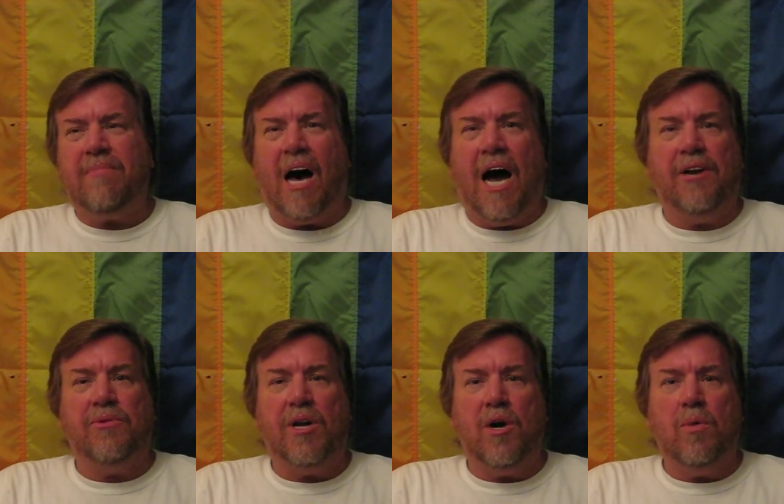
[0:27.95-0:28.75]
I
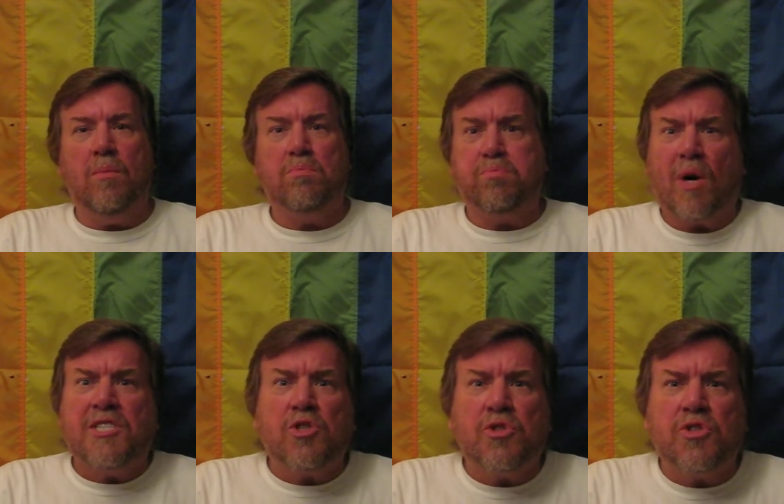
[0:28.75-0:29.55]
don't know,
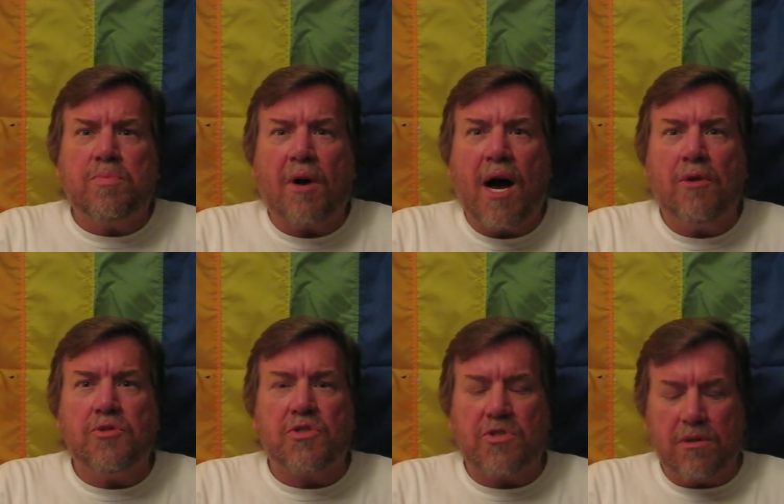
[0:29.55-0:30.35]
Brussels
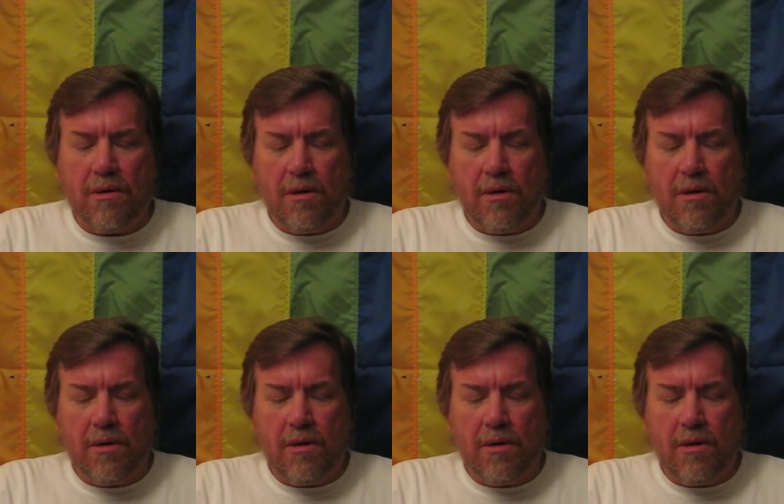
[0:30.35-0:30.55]
sprouts?